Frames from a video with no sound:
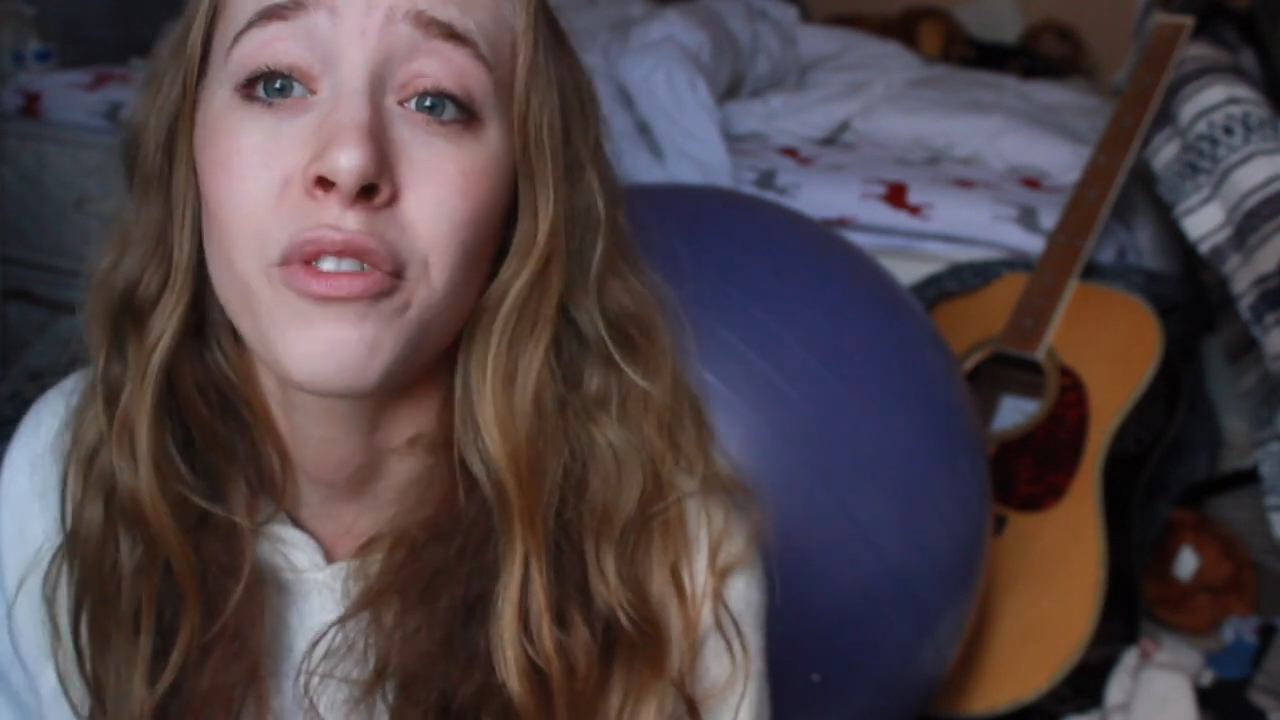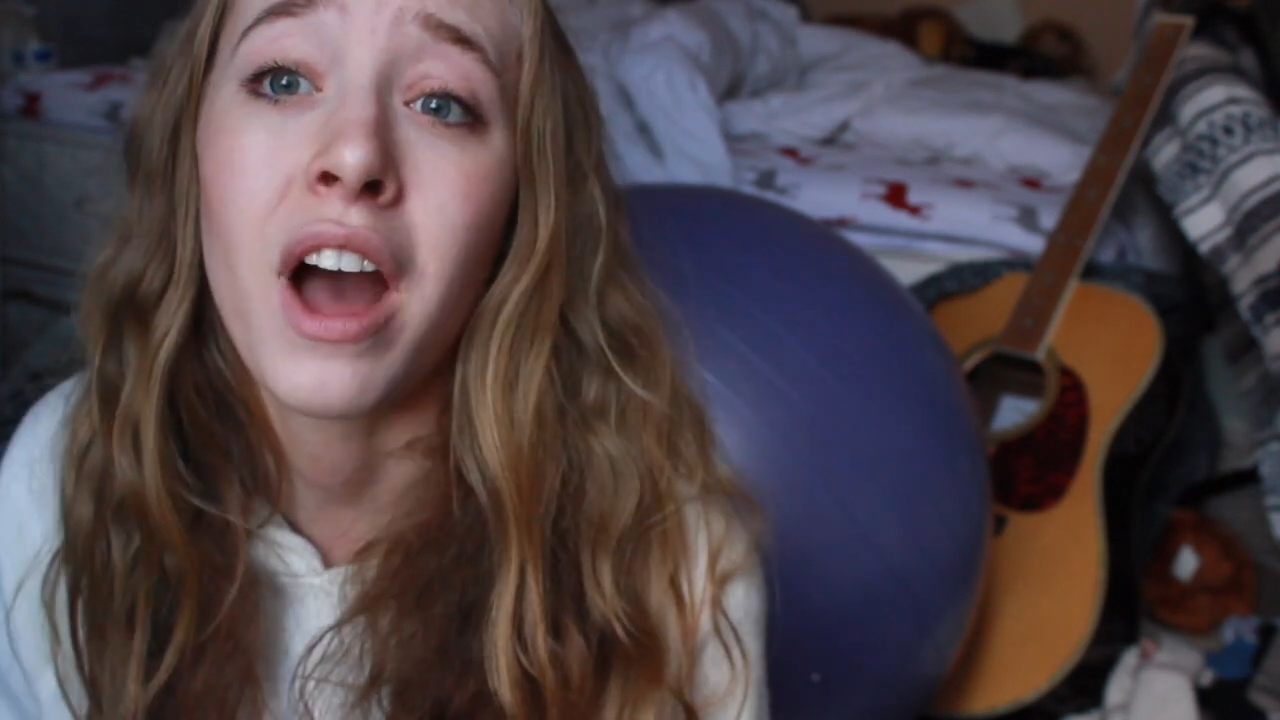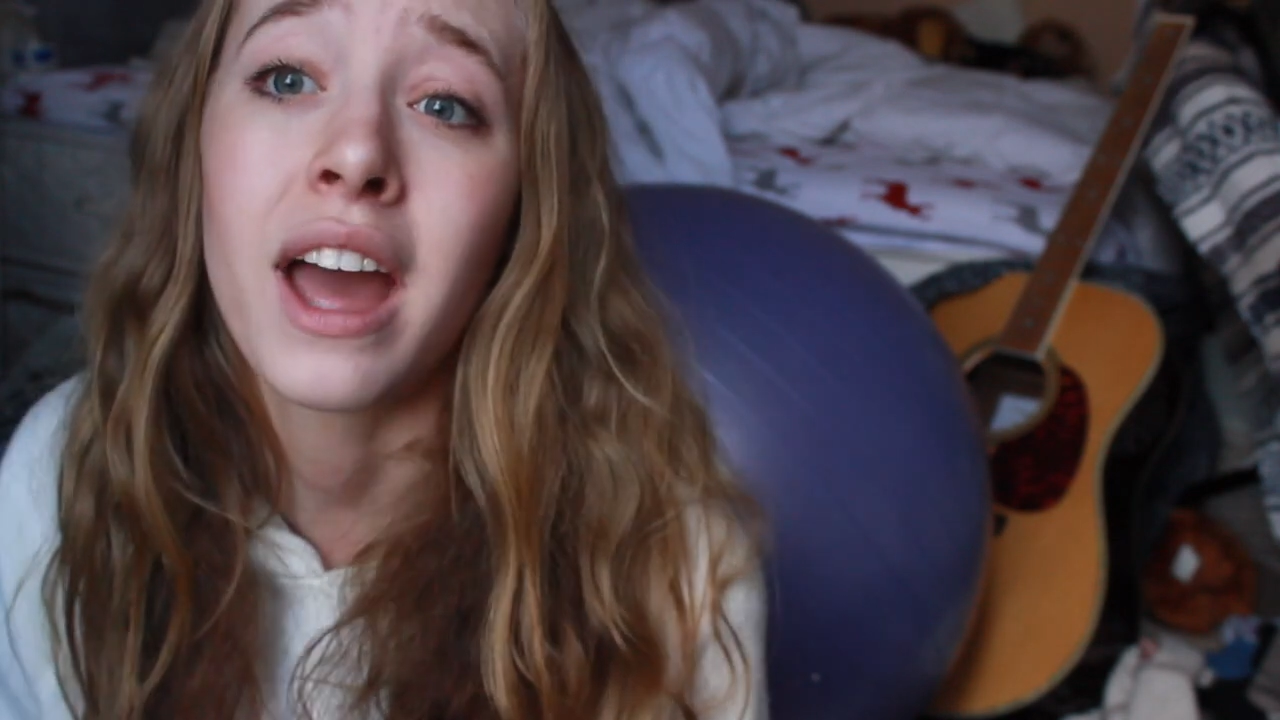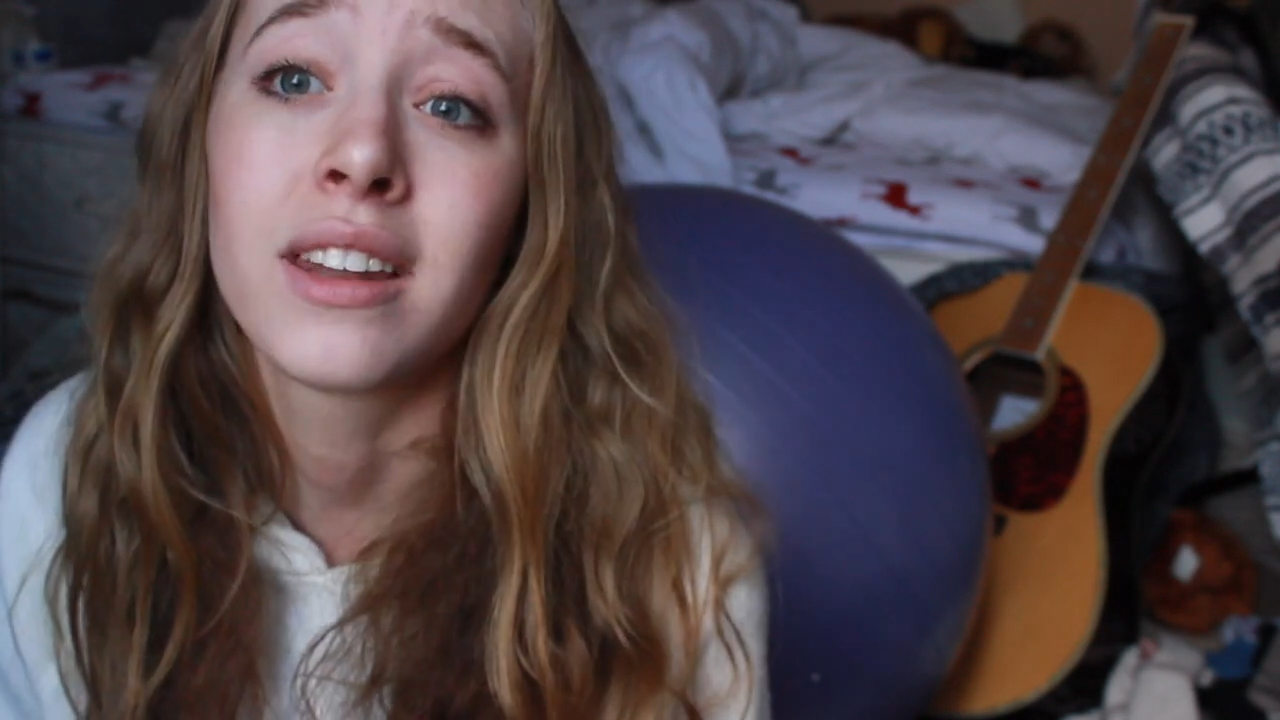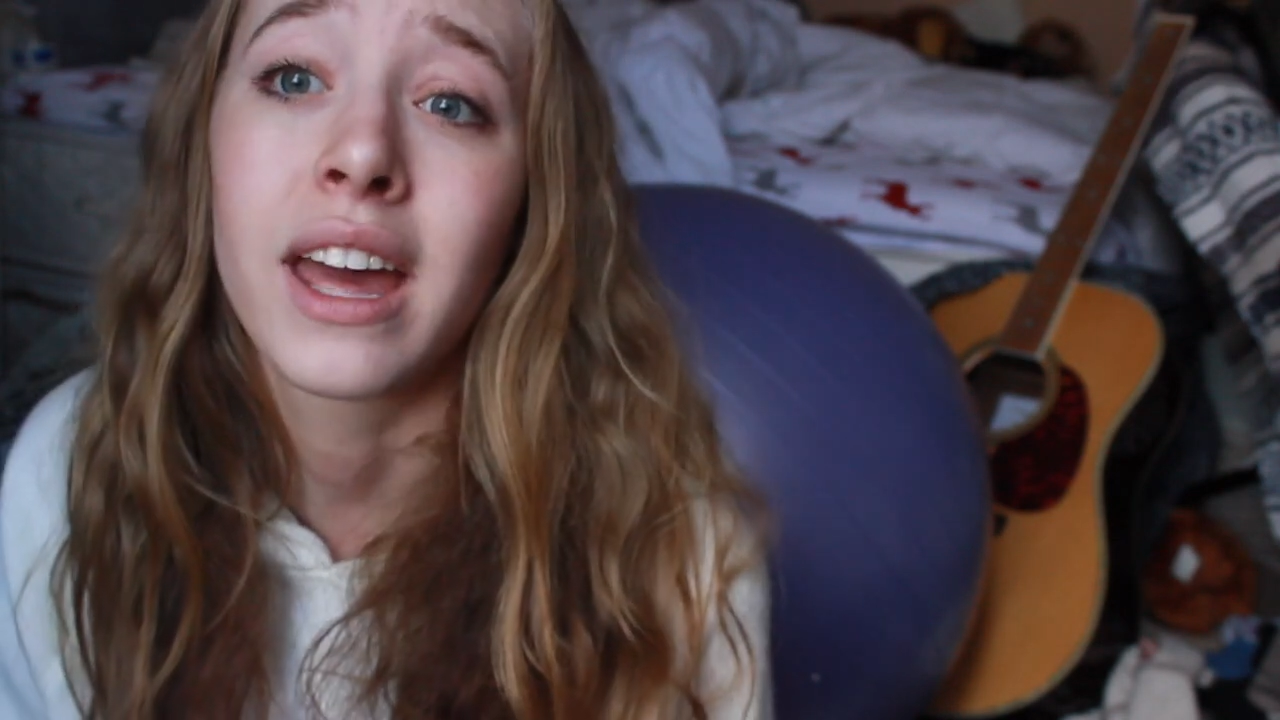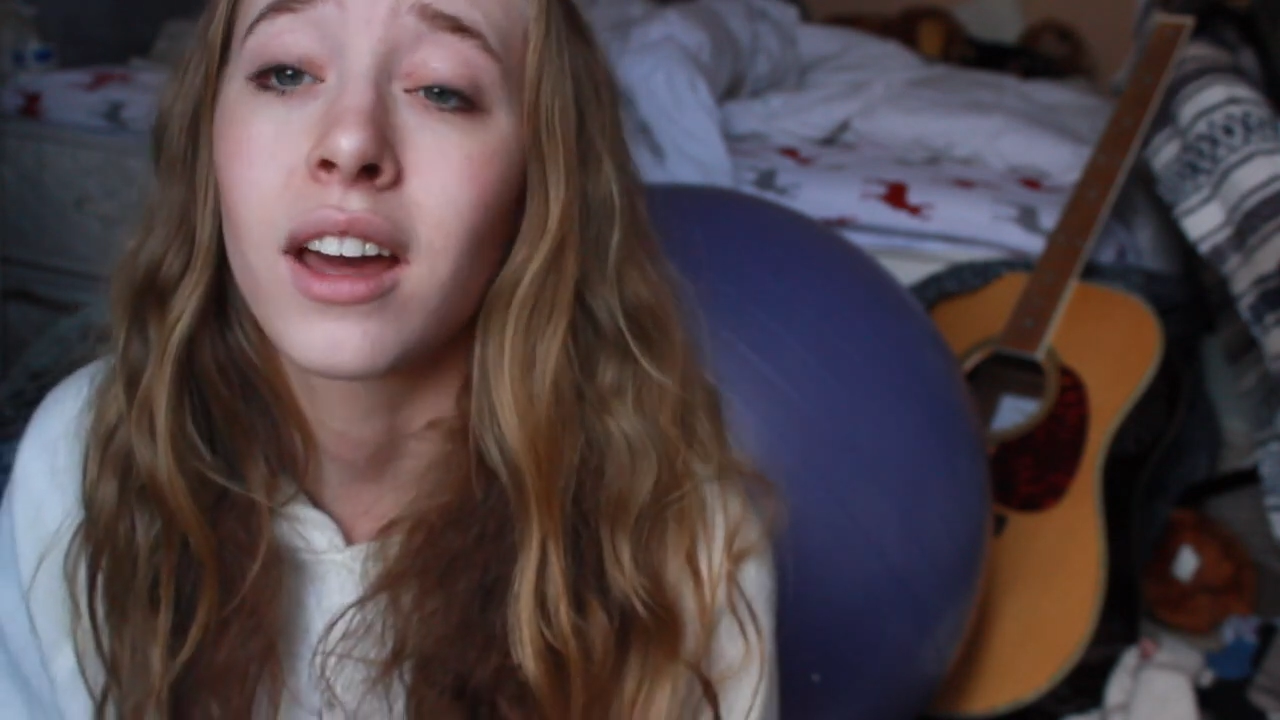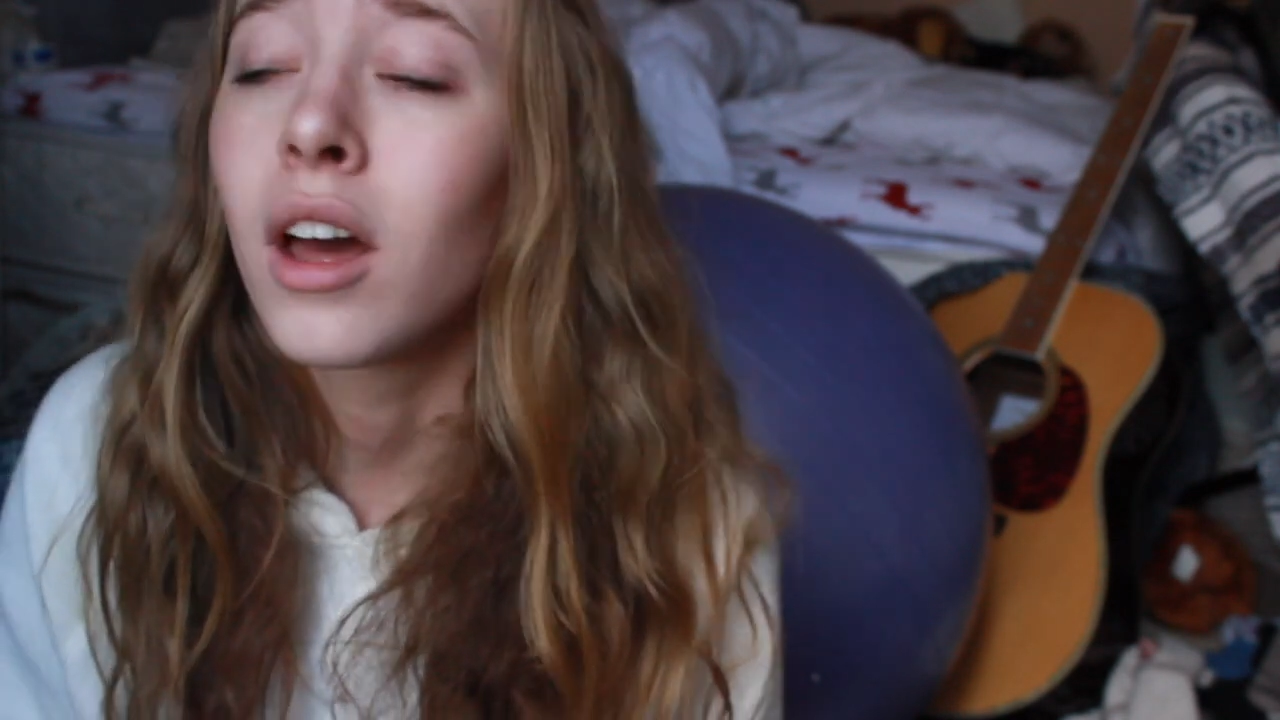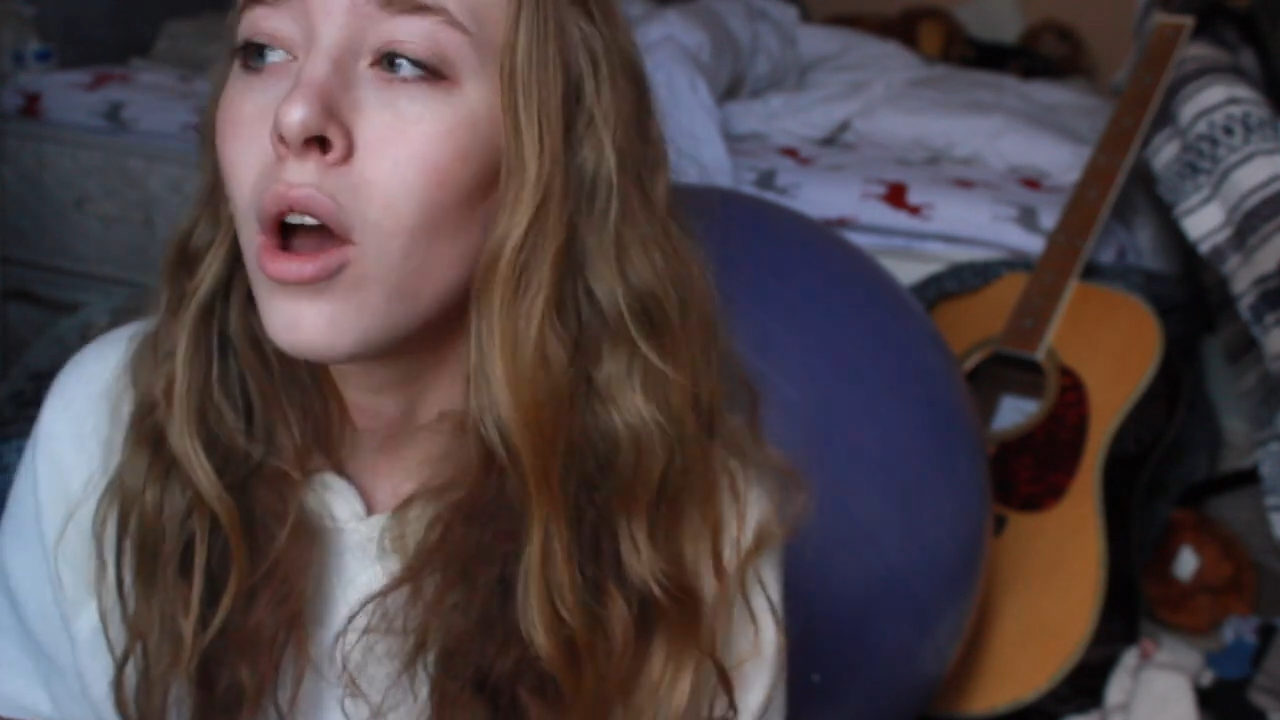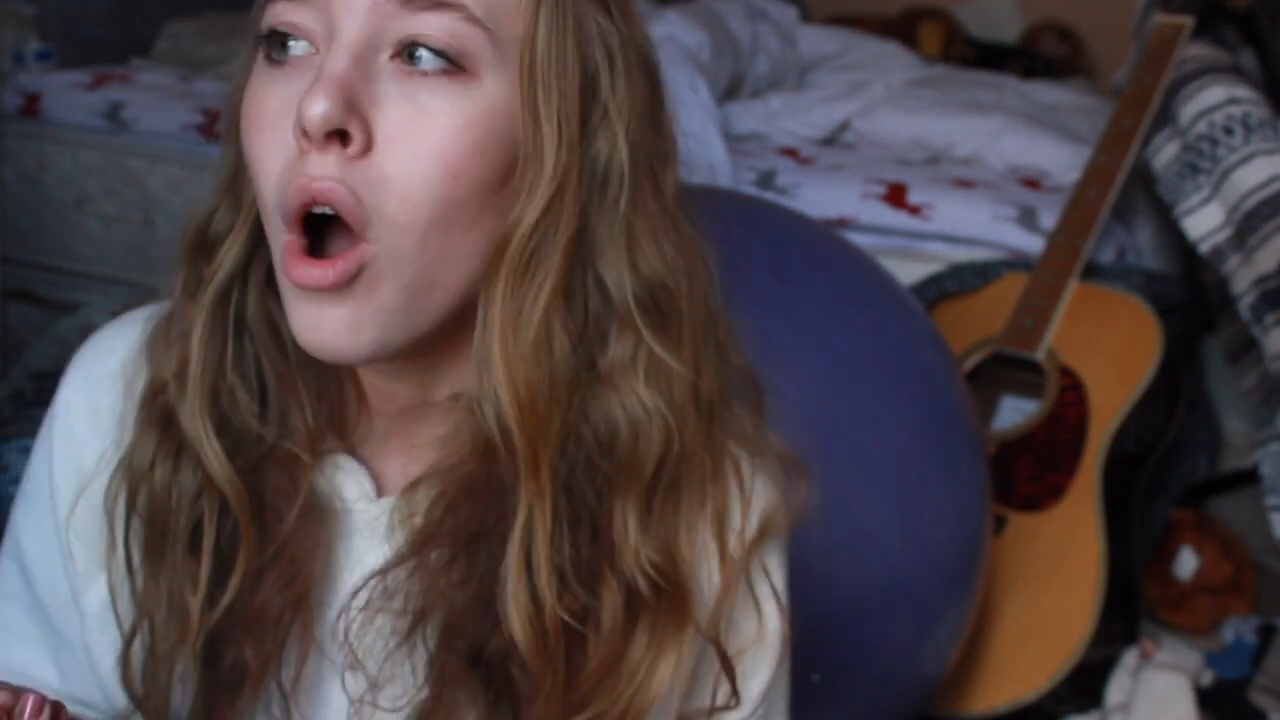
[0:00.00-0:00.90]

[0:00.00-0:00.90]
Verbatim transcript: find like